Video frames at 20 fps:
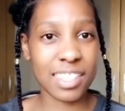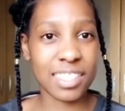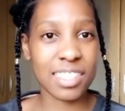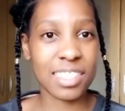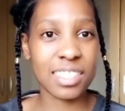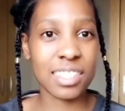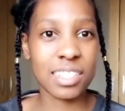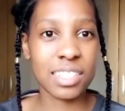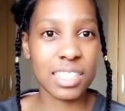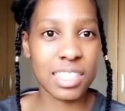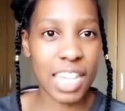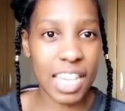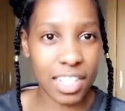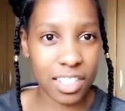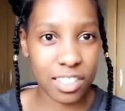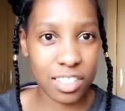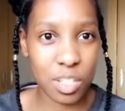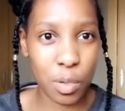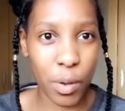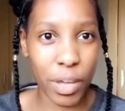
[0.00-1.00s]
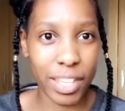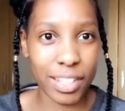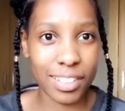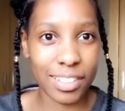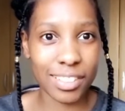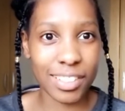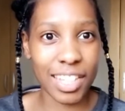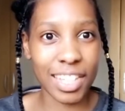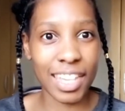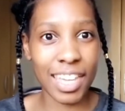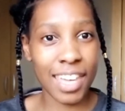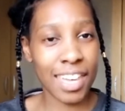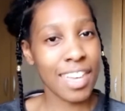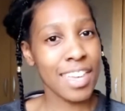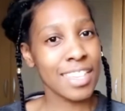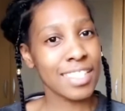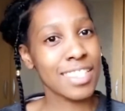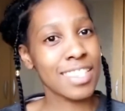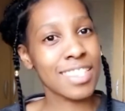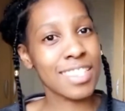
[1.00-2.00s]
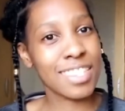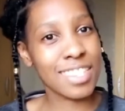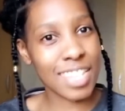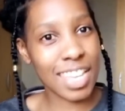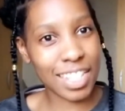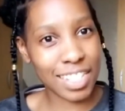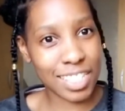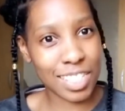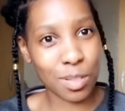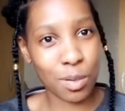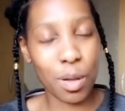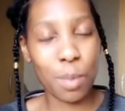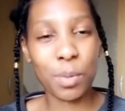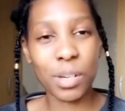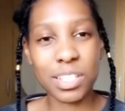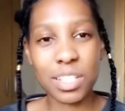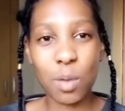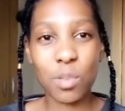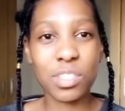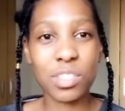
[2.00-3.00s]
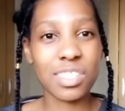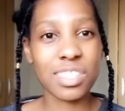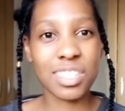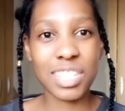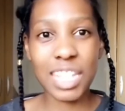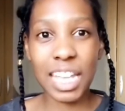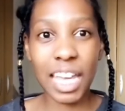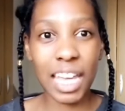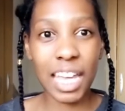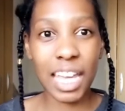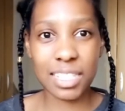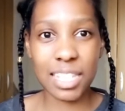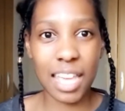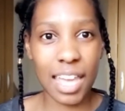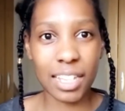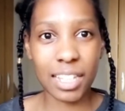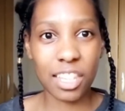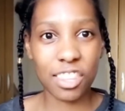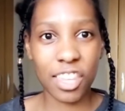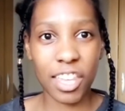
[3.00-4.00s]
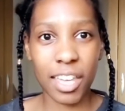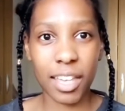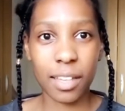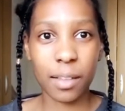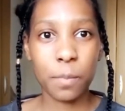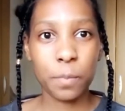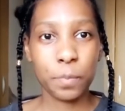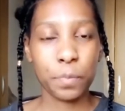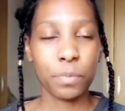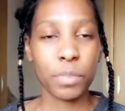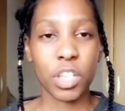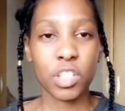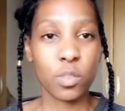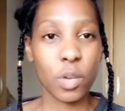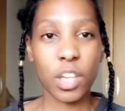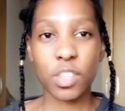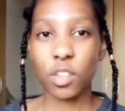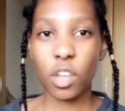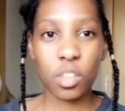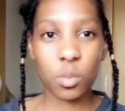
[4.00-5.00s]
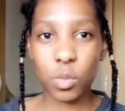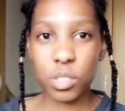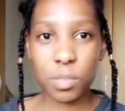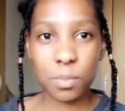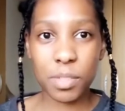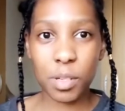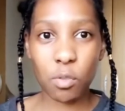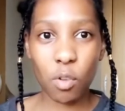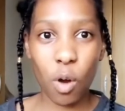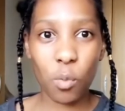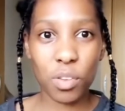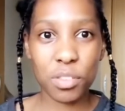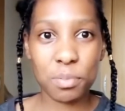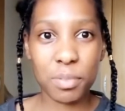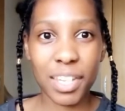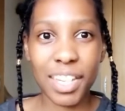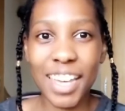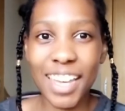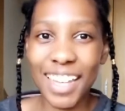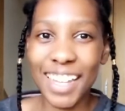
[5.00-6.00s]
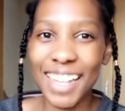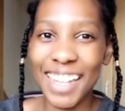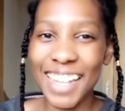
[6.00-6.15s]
and stick to it, Nikki. Stick to it, because I wasn't sticking to anything. So I thought there was something wrong with me.